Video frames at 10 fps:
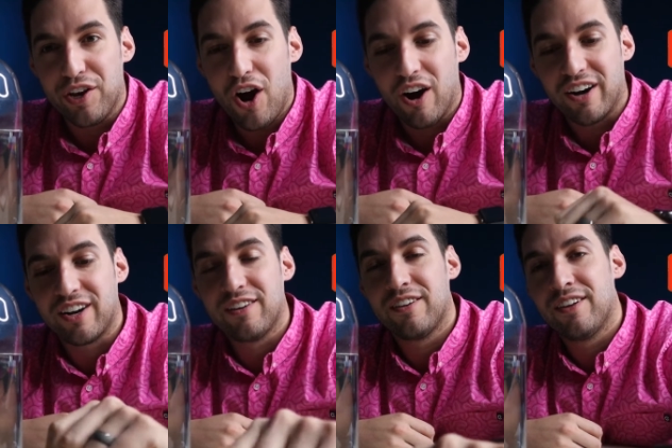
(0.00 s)
dark
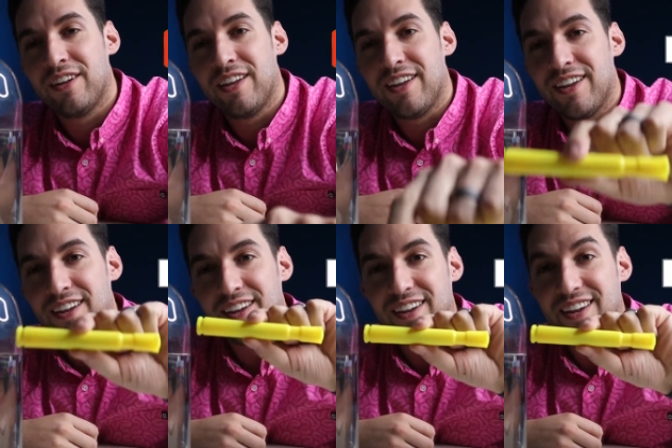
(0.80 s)

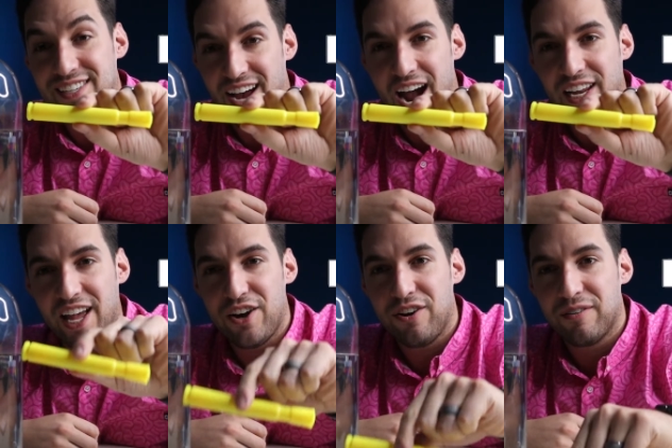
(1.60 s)
is a
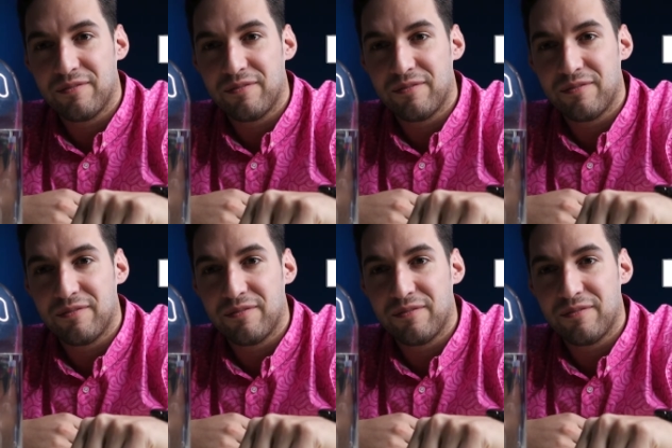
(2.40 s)
highlighter